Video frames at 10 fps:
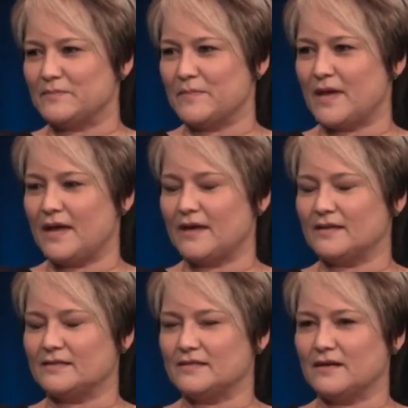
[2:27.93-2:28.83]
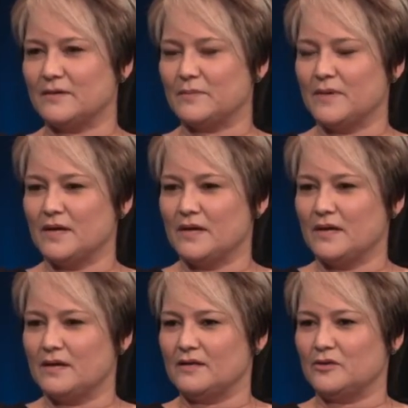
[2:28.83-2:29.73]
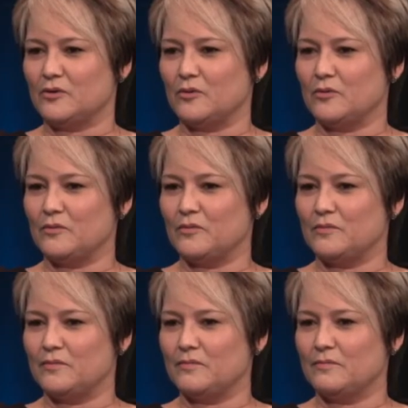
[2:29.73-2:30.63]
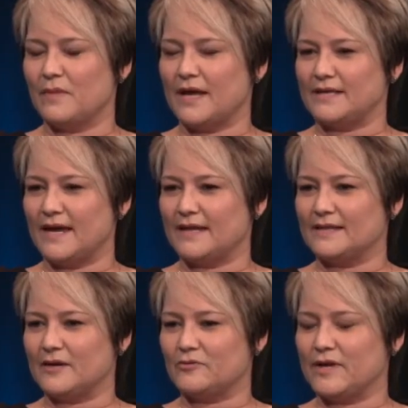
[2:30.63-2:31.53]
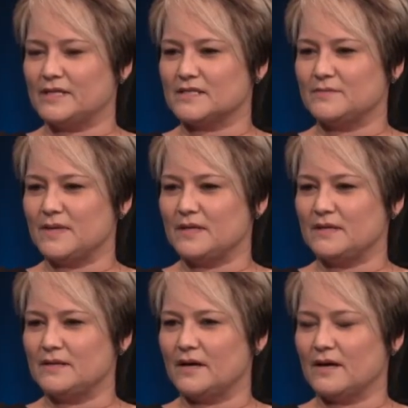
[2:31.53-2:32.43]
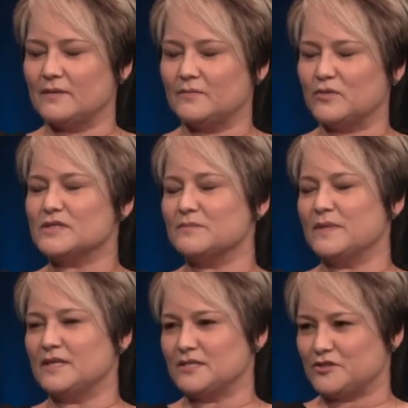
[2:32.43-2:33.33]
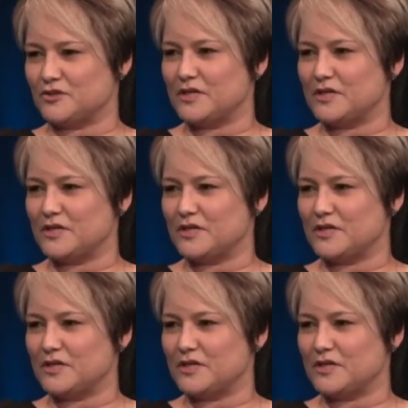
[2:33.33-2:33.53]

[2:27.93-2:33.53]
Mm-hmm. And, you know, my dad that raised me was a minister.